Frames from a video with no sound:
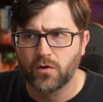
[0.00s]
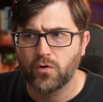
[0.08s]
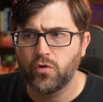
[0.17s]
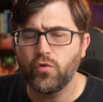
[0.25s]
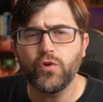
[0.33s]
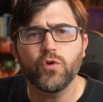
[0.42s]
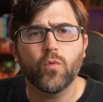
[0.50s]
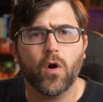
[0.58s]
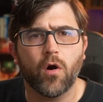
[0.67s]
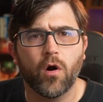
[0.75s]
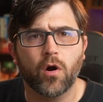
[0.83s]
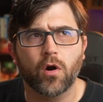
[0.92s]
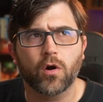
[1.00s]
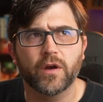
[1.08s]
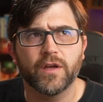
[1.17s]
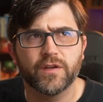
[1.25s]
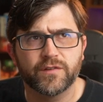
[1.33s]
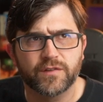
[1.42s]
Who you are
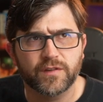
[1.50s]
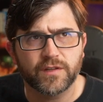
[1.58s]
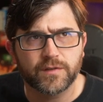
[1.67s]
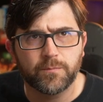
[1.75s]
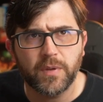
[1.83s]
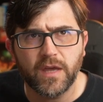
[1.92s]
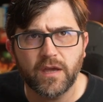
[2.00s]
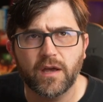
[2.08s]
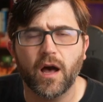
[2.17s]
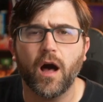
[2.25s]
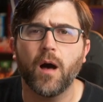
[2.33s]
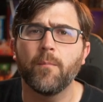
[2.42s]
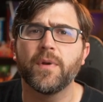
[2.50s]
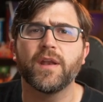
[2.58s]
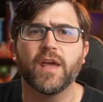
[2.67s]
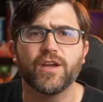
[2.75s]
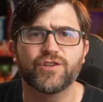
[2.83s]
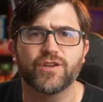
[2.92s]
is this big
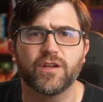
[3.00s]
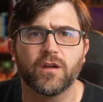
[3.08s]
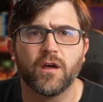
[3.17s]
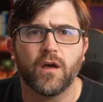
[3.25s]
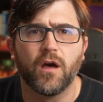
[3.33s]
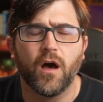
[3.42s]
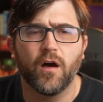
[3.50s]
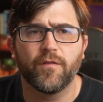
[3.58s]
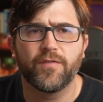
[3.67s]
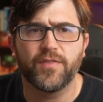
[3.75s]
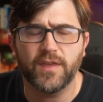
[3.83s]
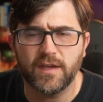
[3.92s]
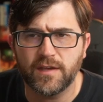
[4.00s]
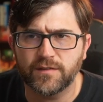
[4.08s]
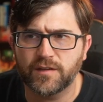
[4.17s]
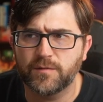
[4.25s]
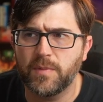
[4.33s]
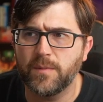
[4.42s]
combination of
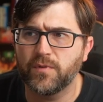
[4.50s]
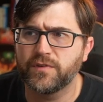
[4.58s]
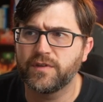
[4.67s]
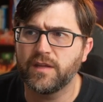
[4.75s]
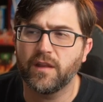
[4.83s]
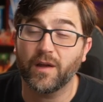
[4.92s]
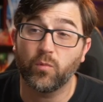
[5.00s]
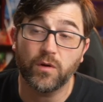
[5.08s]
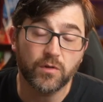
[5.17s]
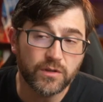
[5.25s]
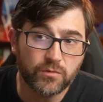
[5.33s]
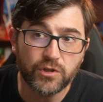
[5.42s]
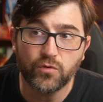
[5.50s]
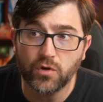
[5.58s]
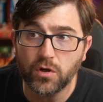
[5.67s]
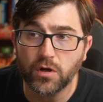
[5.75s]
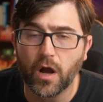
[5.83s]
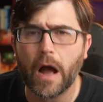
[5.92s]
things as people see, like, well, when you
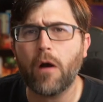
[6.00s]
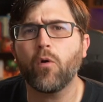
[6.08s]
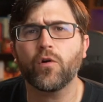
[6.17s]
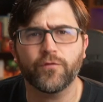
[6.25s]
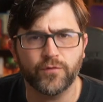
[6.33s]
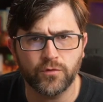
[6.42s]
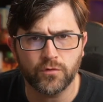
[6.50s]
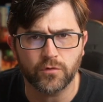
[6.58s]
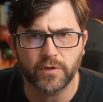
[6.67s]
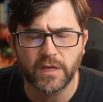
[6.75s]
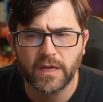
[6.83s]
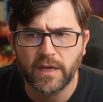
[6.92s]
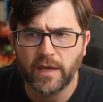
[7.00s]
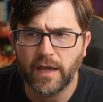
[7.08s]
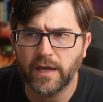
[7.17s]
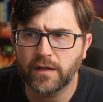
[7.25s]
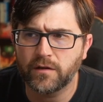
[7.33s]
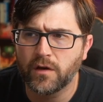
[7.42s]
cook our food
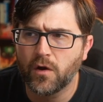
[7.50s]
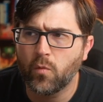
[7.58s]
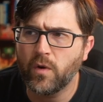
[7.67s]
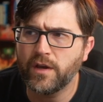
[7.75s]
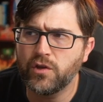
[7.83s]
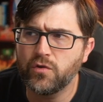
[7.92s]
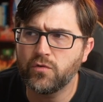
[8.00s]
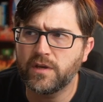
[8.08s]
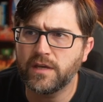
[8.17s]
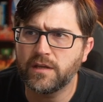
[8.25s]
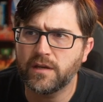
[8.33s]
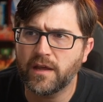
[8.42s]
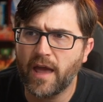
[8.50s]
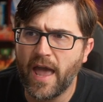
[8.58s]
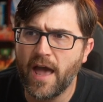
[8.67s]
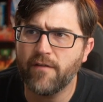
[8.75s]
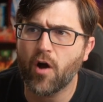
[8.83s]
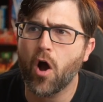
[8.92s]
and when you can
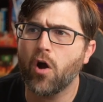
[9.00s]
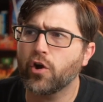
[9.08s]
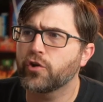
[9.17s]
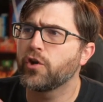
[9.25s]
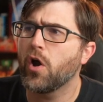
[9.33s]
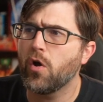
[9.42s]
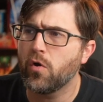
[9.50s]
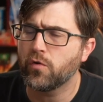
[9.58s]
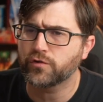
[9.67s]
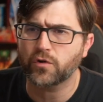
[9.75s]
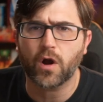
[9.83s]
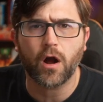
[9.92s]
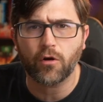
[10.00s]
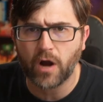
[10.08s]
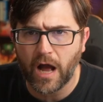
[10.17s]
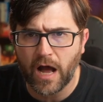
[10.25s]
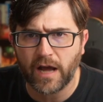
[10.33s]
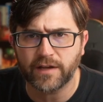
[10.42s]
have our nose or our
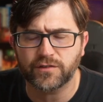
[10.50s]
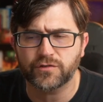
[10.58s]
eyes,